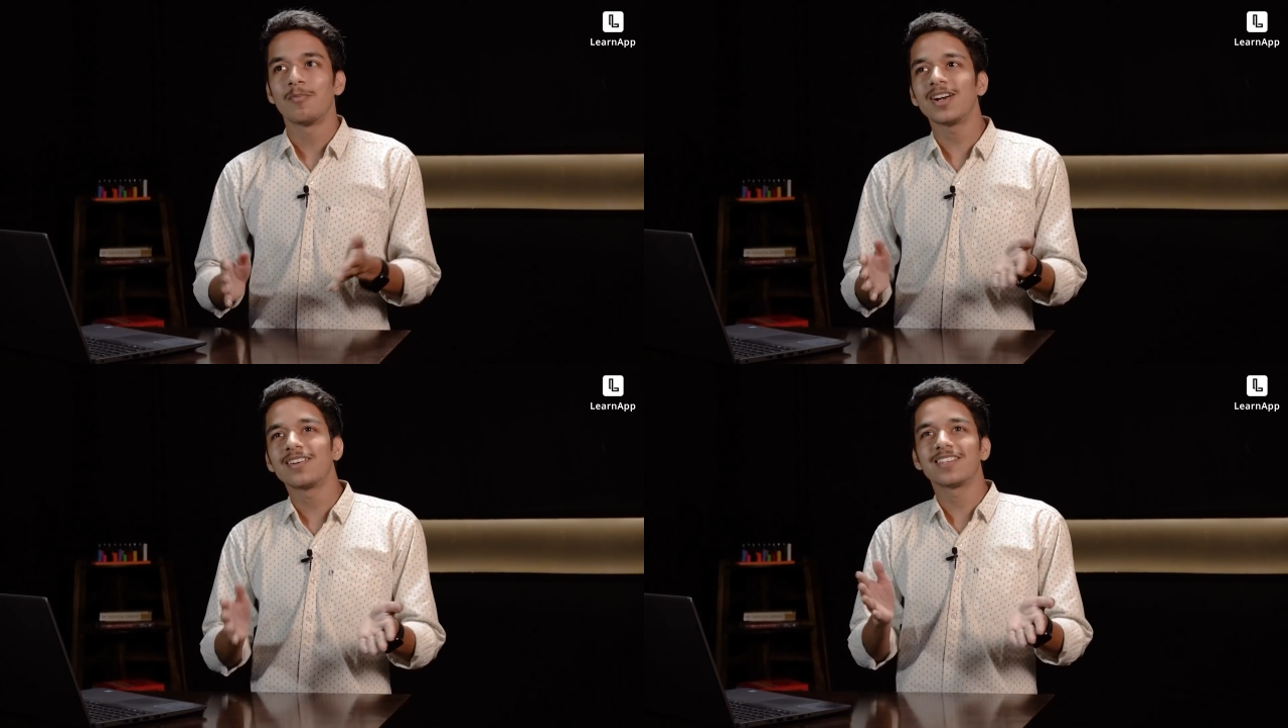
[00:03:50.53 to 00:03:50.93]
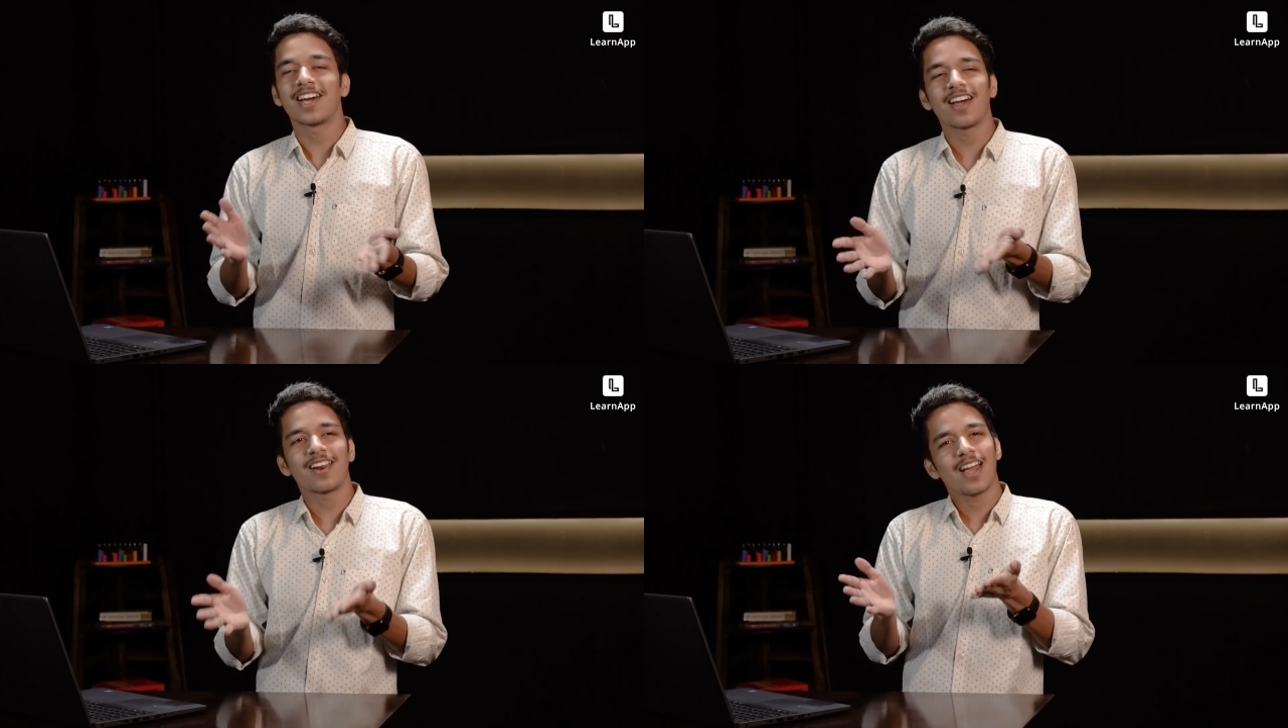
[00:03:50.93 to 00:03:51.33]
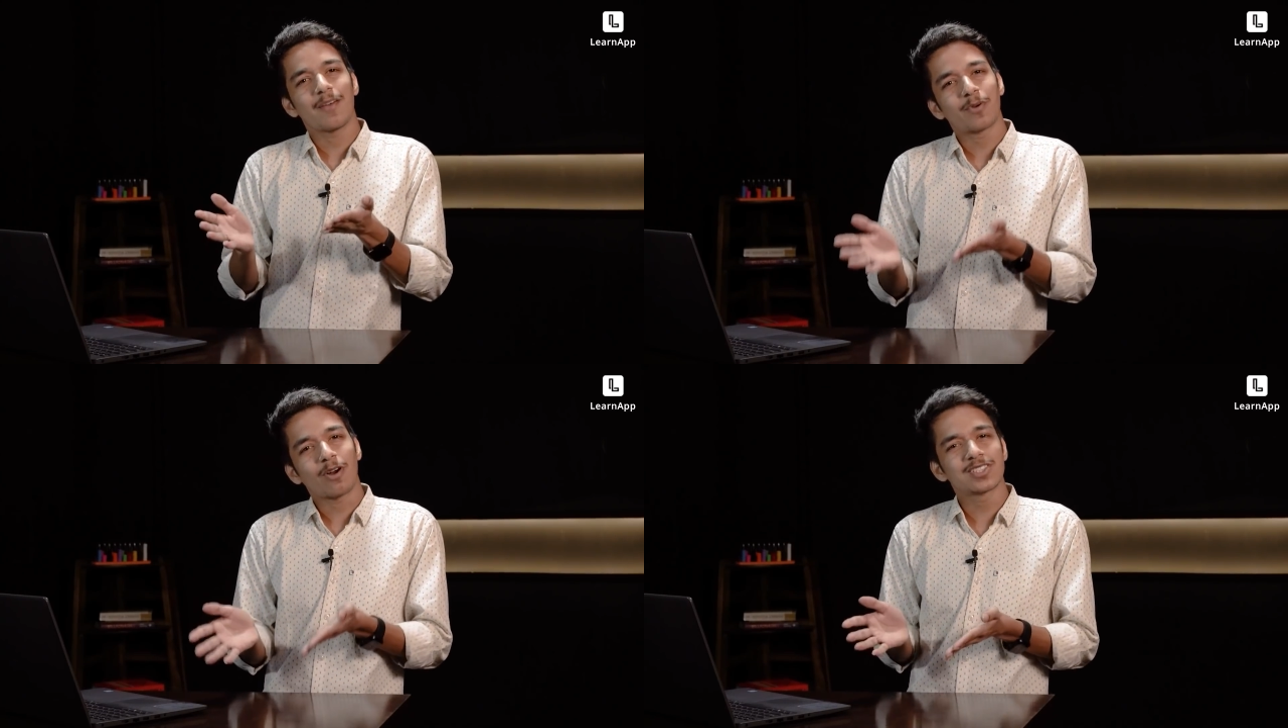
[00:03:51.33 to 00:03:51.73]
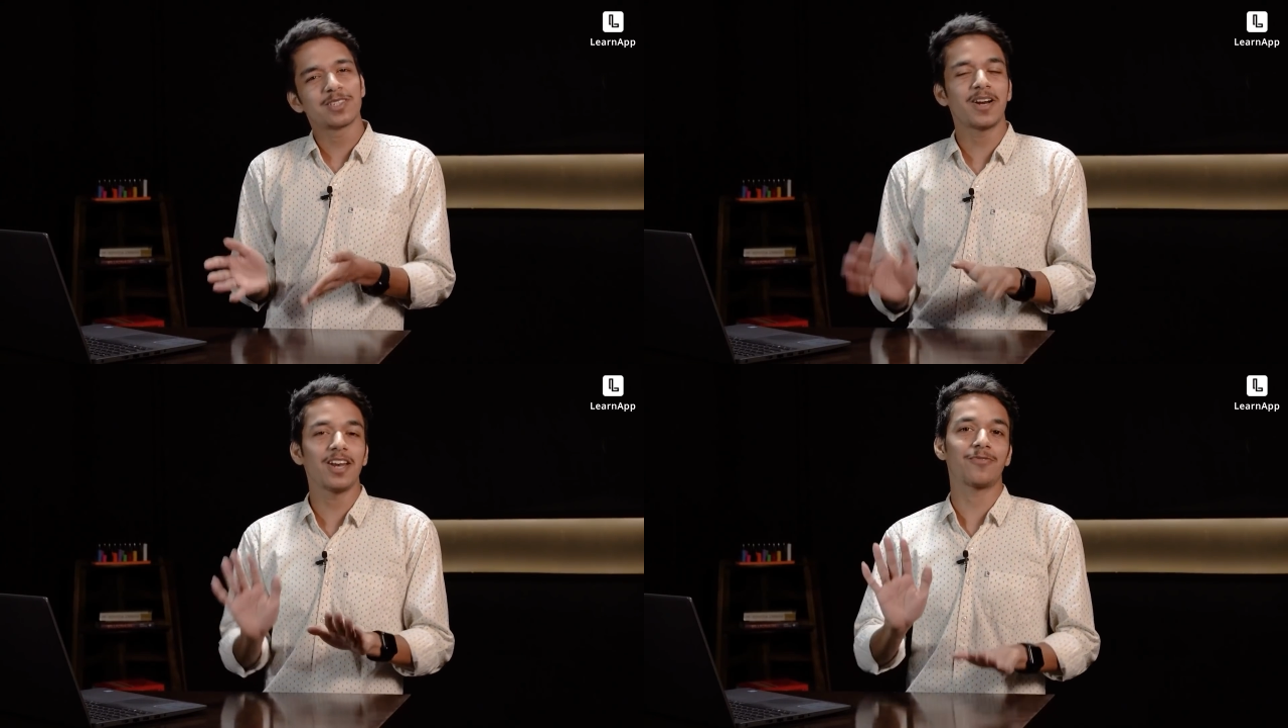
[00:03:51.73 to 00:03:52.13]
But there are
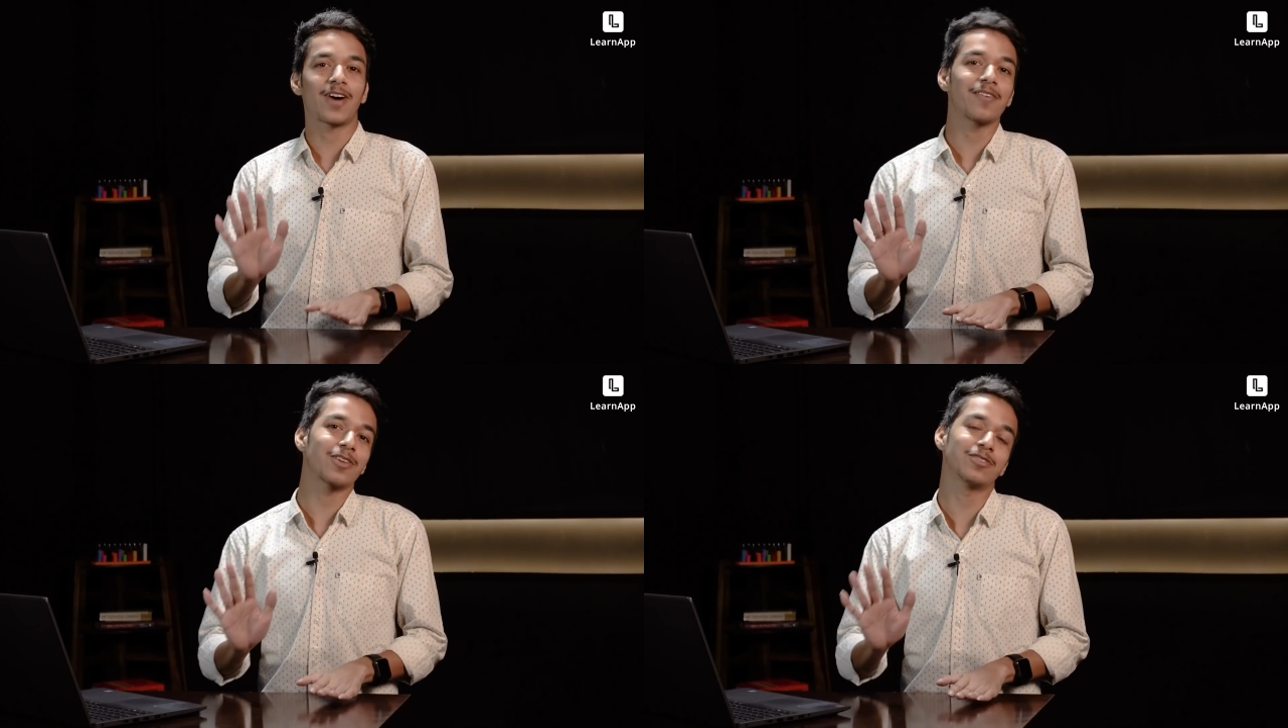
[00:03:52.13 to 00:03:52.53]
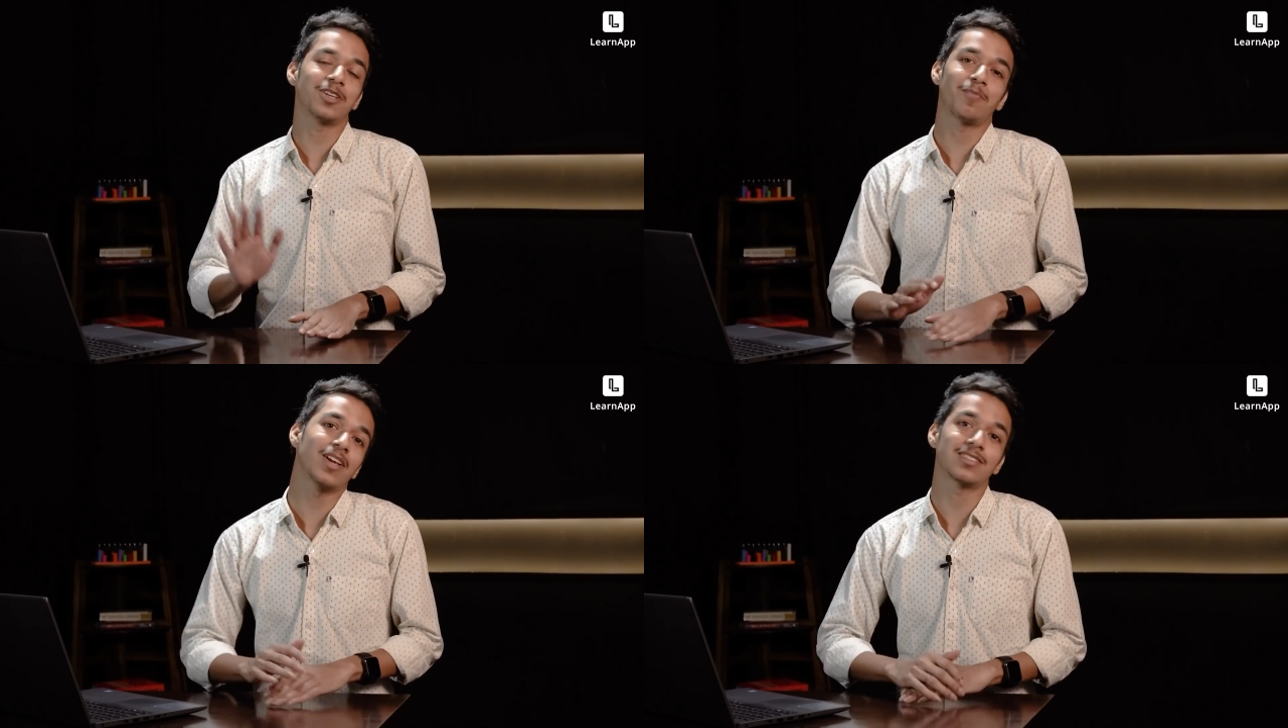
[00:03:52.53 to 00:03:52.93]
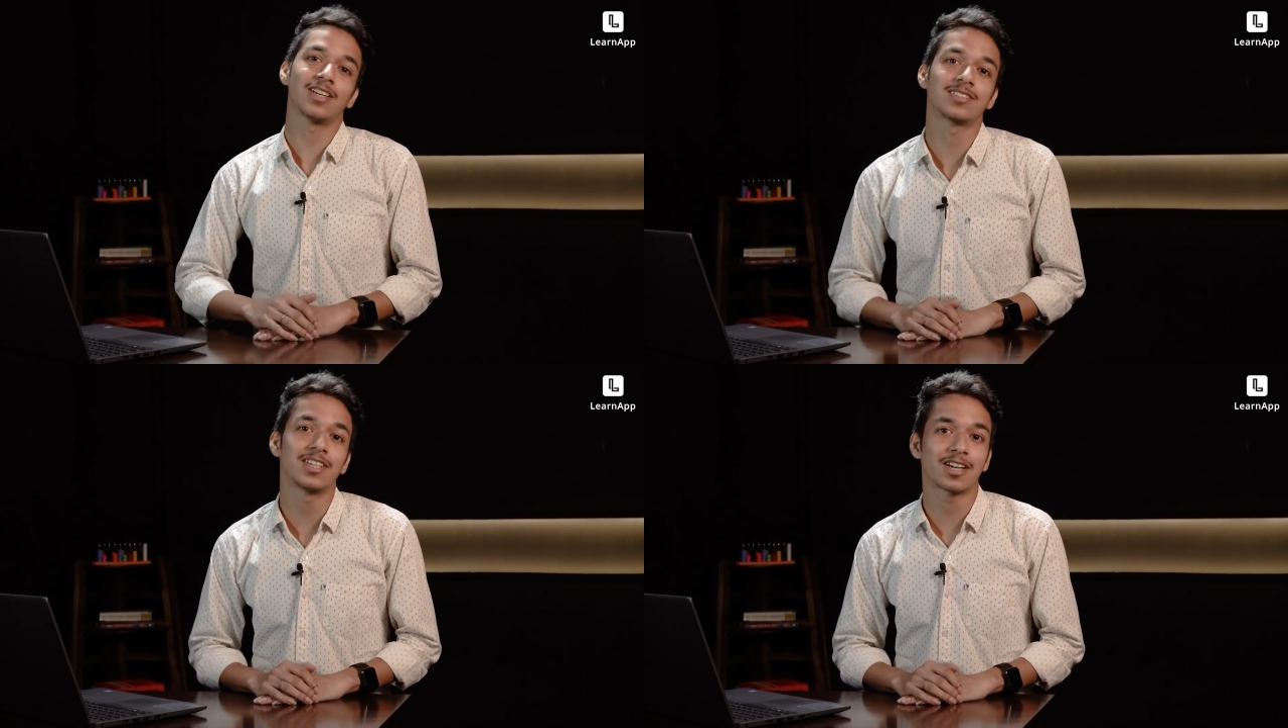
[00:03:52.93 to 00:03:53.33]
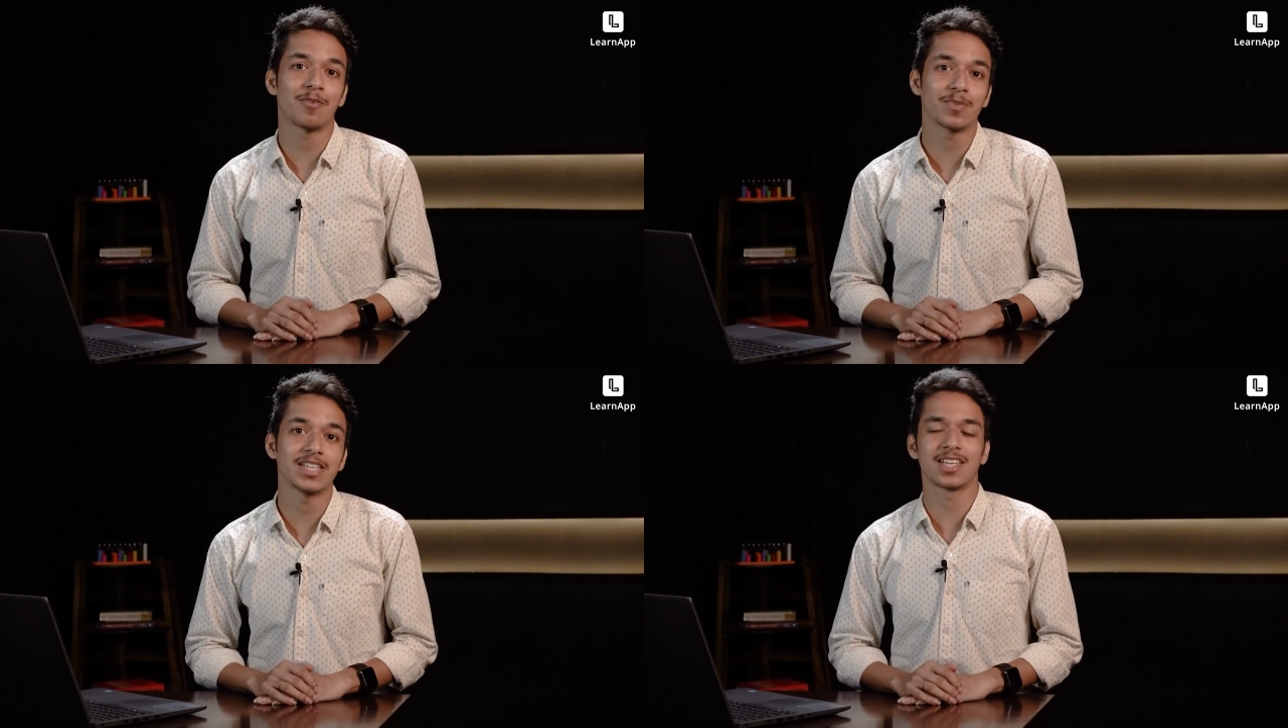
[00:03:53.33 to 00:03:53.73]
approximately five thousand plus listed
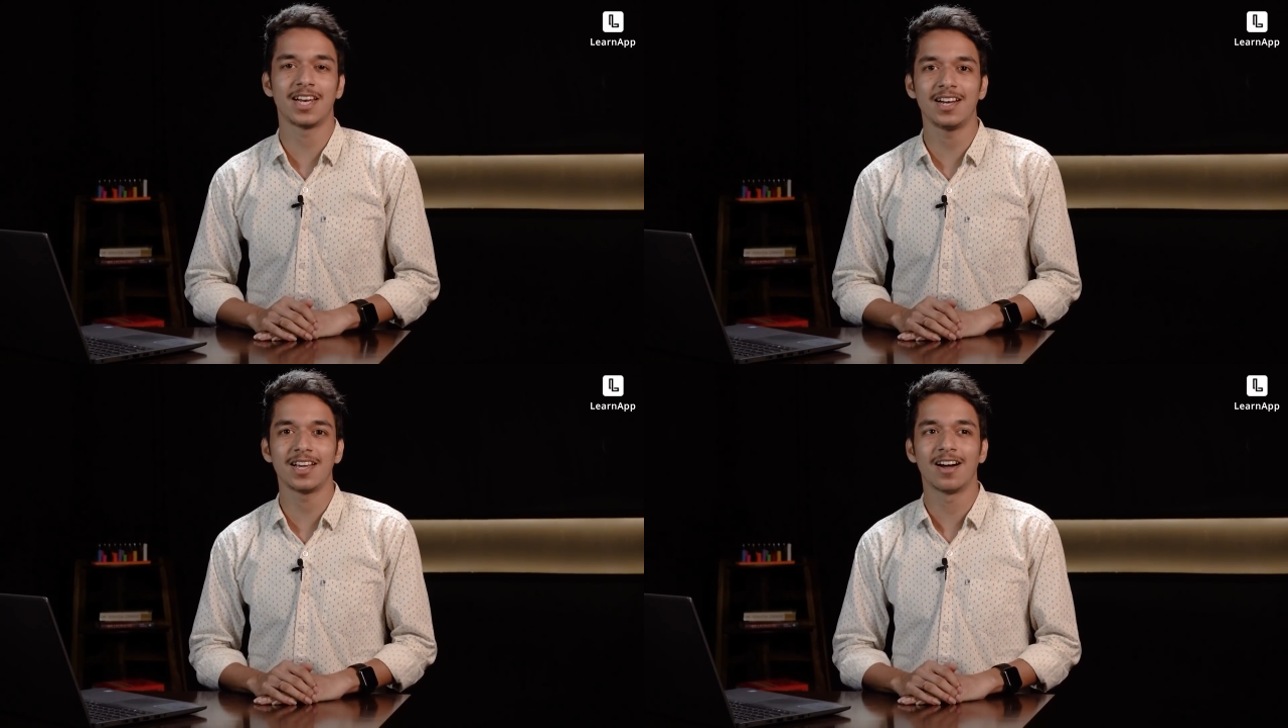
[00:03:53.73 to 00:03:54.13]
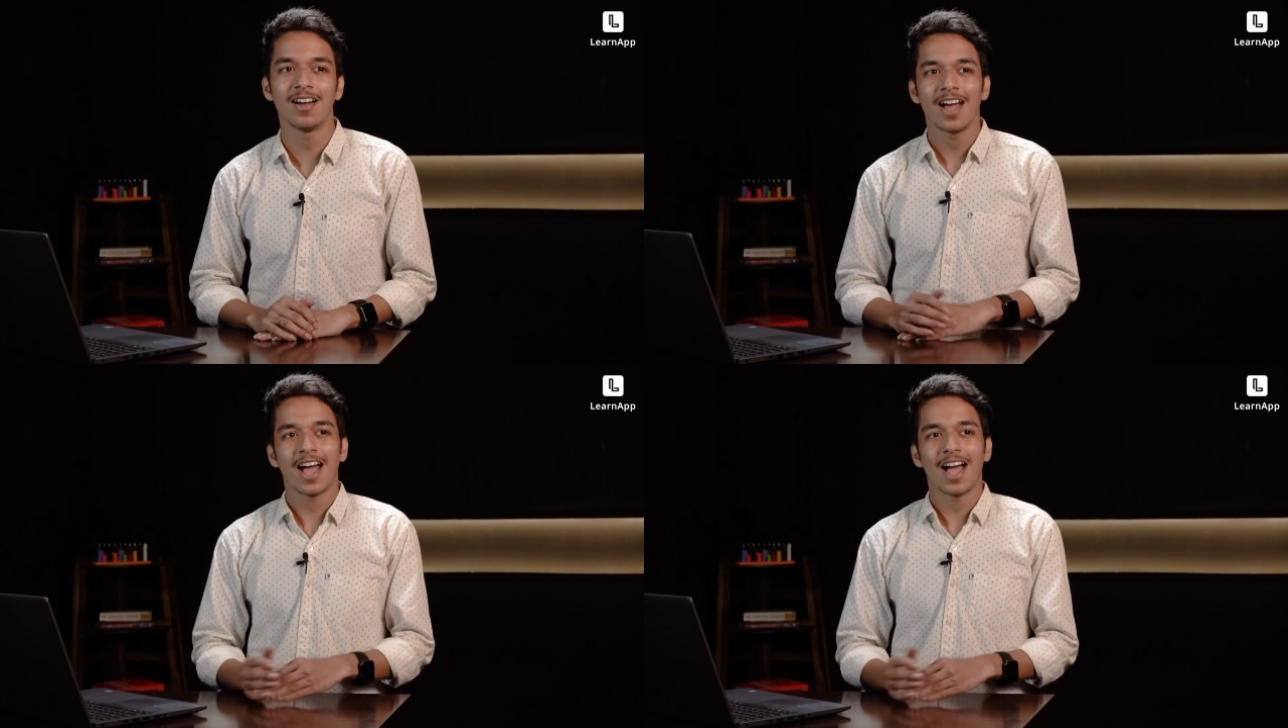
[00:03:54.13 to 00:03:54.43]
companies in India,